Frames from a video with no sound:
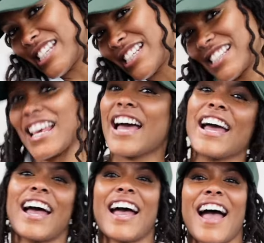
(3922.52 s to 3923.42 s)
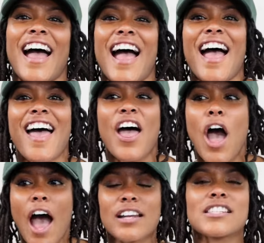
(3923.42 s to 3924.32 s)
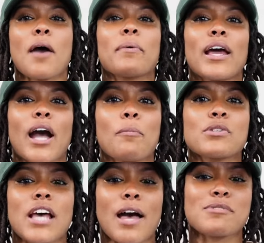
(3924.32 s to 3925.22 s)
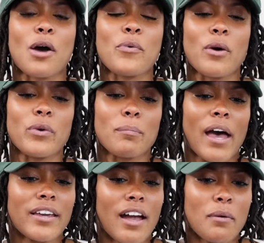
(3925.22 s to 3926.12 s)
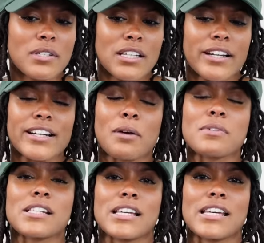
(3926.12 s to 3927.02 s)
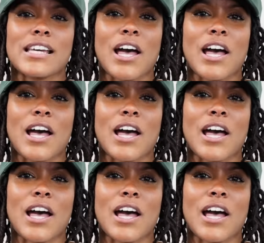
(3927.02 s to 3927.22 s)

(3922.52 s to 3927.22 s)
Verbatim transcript: Honestly, I've been a couple times. I went when Backyard was there and that was lit.